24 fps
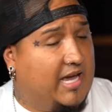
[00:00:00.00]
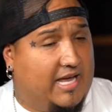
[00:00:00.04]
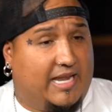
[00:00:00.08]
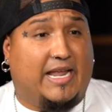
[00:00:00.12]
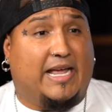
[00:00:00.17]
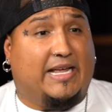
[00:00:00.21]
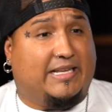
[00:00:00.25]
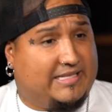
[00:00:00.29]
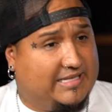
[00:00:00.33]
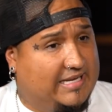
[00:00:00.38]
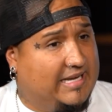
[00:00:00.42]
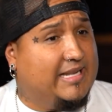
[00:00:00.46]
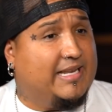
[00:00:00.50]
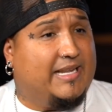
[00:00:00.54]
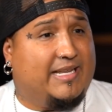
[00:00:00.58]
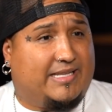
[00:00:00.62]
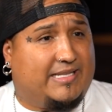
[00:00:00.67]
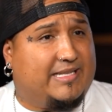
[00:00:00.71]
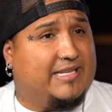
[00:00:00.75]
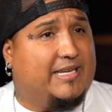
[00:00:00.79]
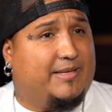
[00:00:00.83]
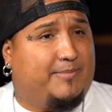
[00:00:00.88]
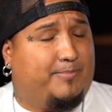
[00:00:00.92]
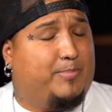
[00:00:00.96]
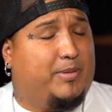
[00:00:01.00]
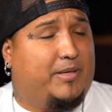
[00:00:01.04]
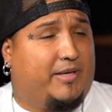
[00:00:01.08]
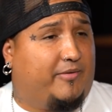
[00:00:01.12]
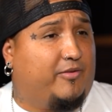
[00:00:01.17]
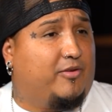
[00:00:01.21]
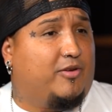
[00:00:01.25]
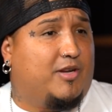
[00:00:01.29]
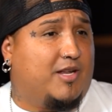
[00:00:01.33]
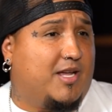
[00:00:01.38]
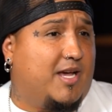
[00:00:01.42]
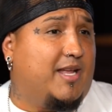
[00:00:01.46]
And it
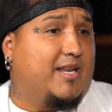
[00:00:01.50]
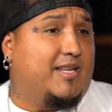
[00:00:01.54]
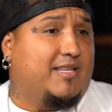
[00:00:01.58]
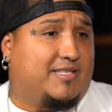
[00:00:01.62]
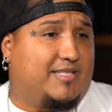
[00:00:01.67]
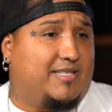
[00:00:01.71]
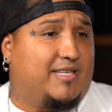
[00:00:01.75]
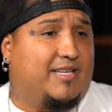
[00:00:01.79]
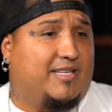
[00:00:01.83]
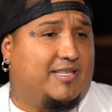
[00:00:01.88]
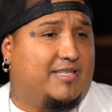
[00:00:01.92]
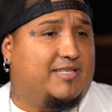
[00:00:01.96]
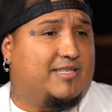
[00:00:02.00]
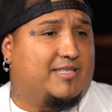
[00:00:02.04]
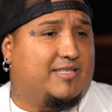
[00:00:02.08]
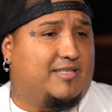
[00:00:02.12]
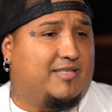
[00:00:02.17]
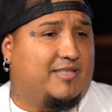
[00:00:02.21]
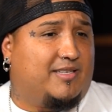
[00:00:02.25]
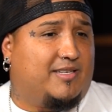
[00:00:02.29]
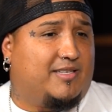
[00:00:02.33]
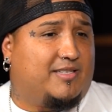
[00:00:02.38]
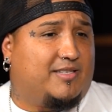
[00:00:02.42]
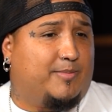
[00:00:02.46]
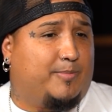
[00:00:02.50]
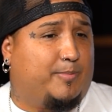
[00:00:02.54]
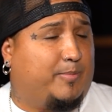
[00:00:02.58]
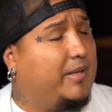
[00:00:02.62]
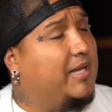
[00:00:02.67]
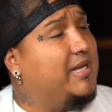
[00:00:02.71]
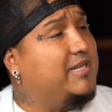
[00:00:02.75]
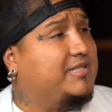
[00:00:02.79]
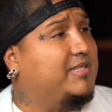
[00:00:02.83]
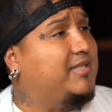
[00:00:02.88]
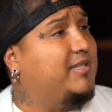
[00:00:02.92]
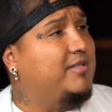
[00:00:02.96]
believe it or not, it's a
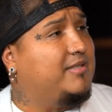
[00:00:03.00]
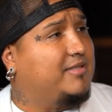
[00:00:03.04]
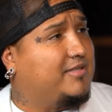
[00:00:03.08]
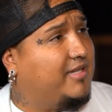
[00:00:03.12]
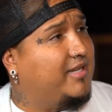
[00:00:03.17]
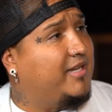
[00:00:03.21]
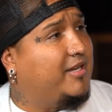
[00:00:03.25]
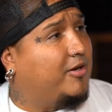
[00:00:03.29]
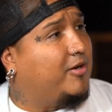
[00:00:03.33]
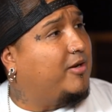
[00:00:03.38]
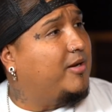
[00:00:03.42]
blessing to hear